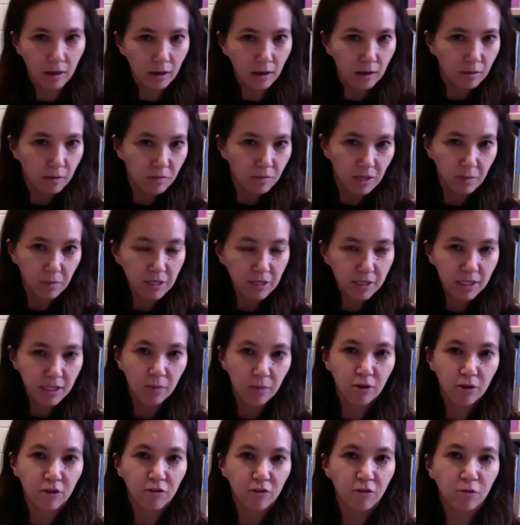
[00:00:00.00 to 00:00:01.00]
maybe
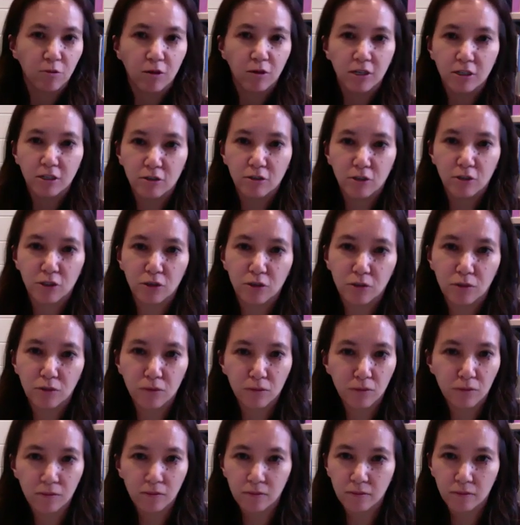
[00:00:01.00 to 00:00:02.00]
separate from what you do
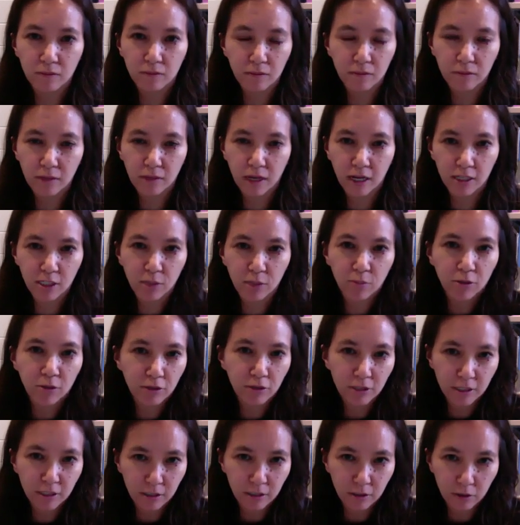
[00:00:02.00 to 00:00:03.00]
as a
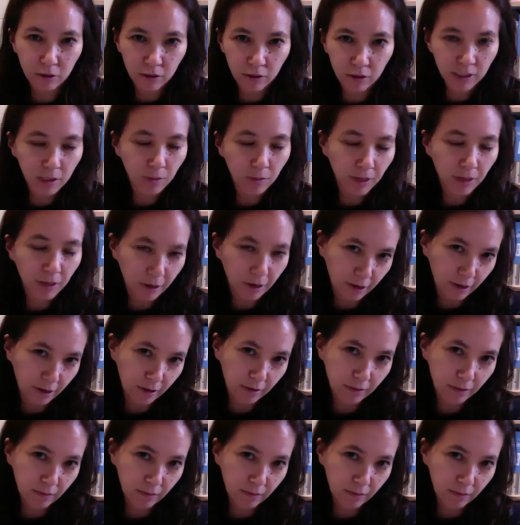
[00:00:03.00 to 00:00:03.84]
person or as a parent.